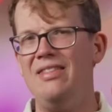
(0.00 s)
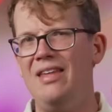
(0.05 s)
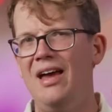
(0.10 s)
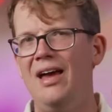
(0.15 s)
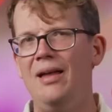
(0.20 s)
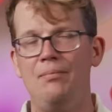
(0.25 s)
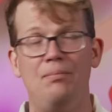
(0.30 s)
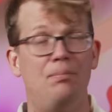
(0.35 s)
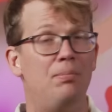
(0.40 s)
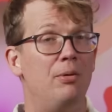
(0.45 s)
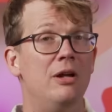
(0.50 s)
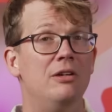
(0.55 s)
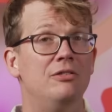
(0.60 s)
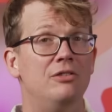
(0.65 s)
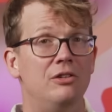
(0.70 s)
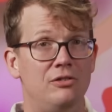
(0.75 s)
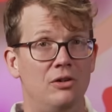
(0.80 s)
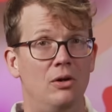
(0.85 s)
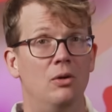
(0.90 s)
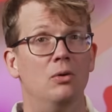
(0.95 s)
And that brings
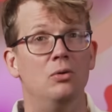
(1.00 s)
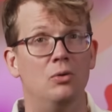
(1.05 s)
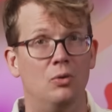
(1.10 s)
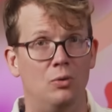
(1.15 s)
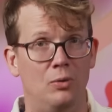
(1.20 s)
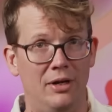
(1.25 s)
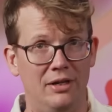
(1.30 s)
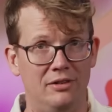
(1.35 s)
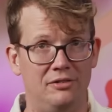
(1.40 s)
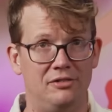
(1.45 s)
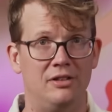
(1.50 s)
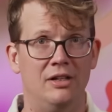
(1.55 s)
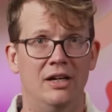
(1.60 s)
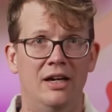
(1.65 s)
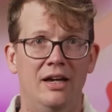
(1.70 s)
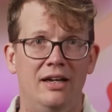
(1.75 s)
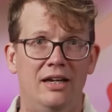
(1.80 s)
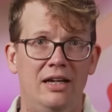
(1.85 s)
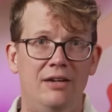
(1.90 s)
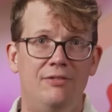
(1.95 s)
its own risk.
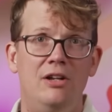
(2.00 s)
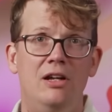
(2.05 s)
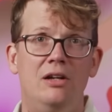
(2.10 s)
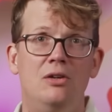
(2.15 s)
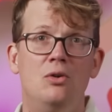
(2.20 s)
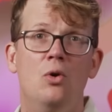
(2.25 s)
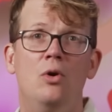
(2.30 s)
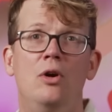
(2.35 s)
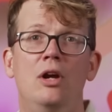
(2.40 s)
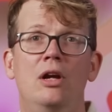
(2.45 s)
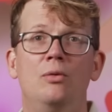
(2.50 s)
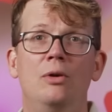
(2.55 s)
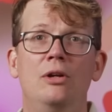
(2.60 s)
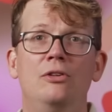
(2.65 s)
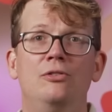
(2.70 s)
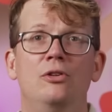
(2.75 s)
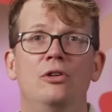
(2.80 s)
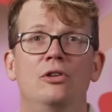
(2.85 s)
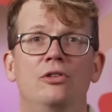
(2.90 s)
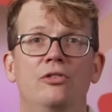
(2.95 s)
Even ignoring
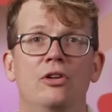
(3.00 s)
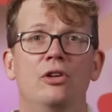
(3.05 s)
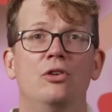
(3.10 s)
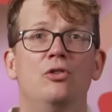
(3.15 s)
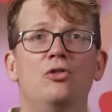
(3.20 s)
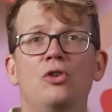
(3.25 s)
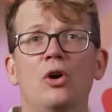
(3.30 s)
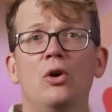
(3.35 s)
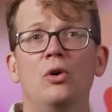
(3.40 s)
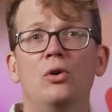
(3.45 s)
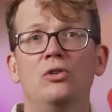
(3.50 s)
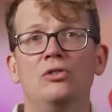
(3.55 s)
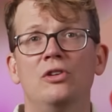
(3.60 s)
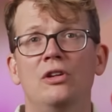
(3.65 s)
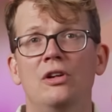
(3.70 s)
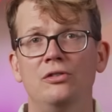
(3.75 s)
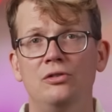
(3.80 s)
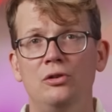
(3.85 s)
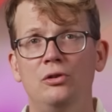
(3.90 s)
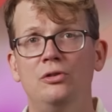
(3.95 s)
research that shows
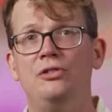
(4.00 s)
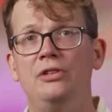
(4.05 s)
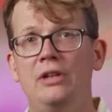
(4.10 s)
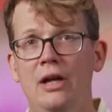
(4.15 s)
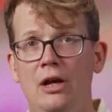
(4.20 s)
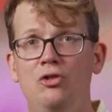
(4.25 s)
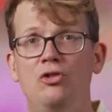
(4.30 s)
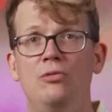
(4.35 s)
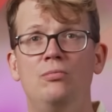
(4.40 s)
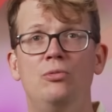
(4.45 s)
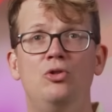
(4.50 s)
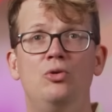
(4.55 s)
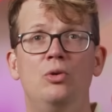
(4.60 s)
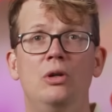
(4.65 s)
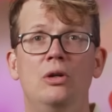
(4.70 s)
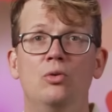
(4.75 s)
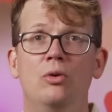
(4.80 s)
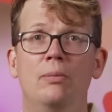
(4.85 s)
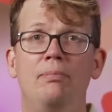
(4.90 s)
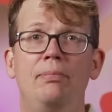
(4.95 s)
an association
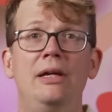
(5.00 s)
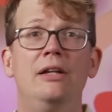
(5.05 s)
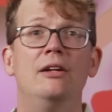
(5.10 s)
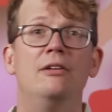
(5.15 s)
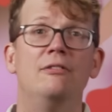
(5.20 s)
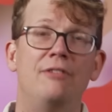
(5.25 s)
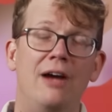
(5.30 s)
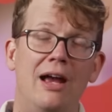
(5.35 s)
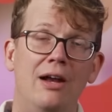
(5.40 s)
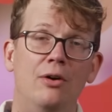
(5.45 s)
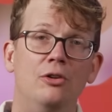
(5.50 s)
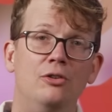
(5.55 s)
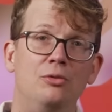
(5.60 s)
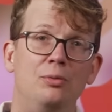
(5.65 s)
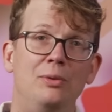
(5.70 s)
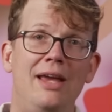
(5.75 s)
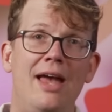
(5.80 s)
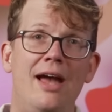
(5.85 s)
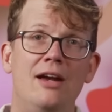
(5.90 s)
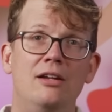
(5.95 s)
between repeated virus
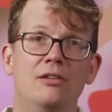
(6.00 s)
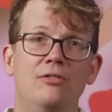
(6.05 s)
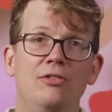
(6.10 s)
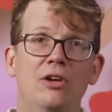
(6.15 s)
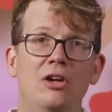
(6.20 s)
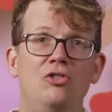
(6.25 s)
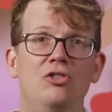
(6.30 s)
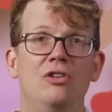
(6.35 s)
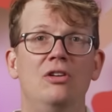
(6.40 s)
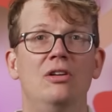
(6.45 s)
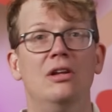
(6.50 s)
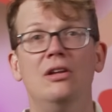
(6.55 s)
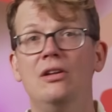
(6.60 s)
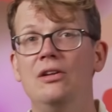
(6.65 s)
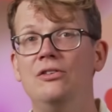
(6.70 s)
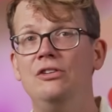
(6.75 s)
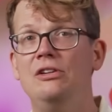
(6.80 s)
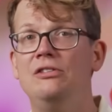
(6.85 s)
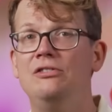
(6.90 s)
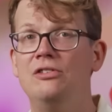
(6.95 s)
reactivation and
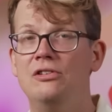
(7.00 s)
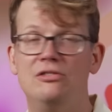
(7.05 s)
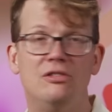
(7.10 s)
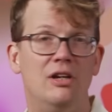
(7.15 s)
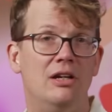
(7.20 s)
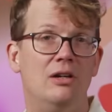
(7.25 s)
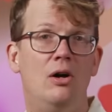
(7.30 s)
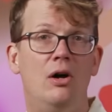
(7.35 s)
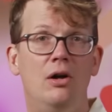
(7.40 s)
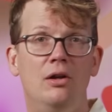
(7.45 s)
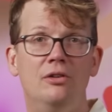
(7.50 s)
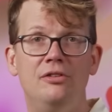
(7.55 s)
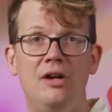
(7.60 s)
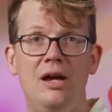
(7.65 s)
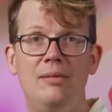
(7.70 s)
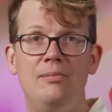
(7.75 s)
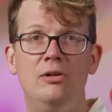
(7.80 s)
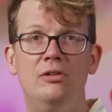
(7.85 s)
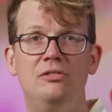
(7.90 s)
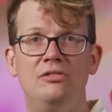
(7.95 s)
diseases like
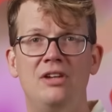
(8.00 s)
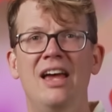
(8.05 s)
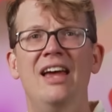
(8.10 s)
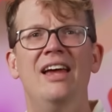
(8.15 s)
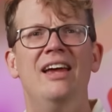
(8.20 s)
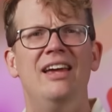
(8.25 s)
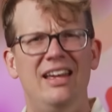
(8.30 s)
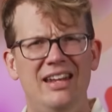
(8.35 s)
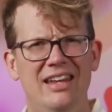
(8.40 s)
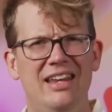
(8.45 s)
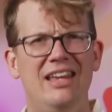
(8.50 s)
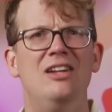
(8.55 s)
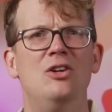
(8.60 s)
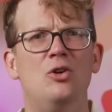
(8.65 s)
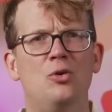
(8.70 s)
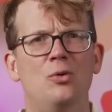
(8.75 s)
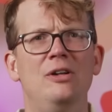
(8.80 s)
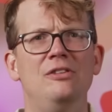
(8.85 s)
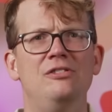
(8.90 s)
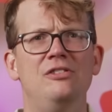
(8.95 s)
Alzheimer's, it
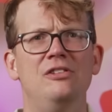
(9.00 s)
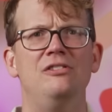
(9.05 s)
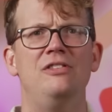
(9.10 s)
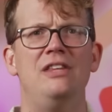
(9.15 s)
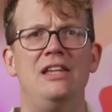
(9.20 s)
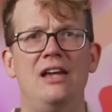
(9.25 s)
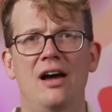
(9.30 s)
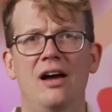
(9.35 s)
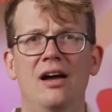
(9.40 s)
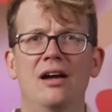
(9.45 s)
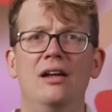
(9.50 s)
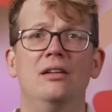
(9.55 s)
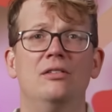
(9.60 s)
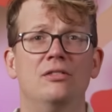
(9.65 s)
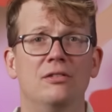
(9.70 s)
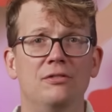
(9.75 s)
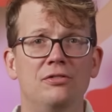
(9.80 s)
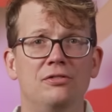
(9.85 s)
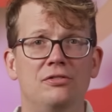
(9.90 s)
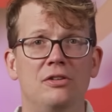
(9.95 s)
increases the odds
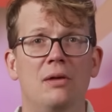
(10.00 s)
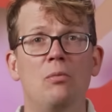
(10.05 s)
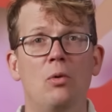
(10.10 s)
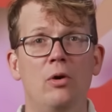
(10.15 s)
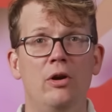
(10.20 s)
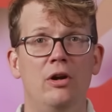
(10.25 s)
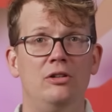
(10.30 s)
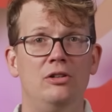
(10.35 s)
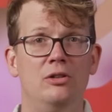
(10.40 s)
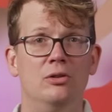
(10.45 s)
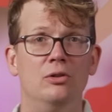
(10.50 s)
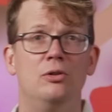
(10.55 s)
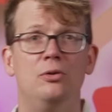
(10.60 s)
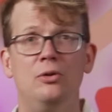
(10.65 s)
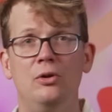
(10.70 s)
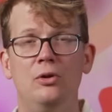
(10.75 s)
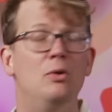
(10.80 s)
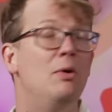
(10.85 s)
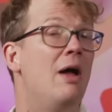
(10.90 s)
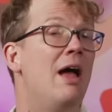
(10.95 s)
of someone on your
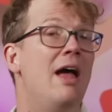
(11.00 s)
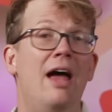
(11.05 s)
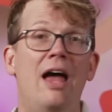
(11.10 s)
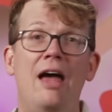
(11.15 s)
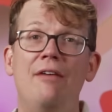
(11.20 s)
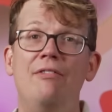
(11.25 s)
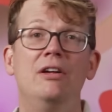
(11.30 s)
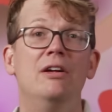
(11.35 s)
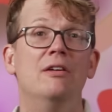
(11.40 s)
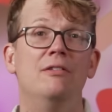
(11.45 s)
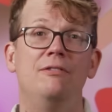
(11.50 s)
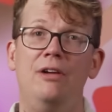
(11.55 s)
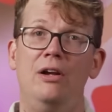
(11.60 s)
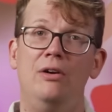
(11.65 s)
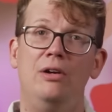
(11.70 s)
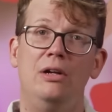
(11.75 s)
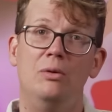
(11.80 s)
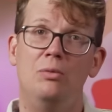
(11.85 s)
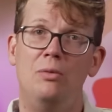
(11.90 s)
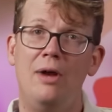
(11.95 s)
crew having a
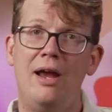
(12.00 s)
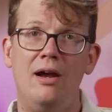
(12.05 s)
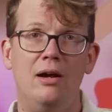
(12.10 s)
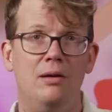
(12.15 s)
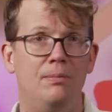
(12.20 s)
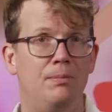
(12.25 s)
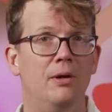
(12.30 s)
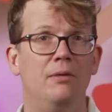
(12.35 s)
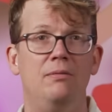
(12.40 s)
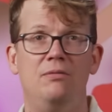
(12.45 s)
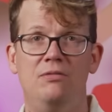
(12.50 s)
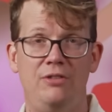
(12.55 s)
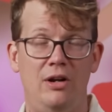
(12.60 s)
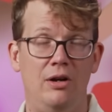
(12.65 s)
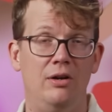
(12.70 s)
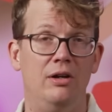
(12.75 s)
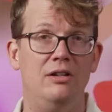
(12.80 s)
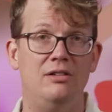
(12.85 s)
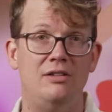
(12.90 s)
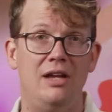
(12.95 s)
very rare but
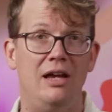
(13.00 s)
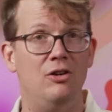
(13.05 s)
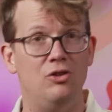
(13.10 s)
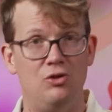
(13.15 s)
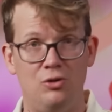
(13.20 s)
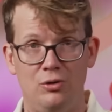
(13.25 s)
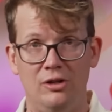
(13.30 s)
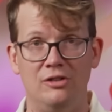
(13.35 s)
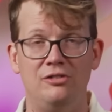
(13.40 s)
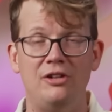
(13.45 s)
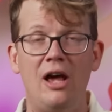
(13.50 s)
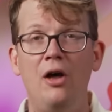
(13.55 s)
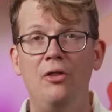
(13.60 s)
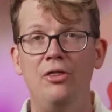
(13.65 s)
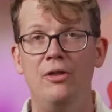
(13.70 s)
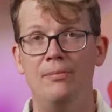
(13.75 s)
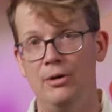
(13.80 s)
very dangerous health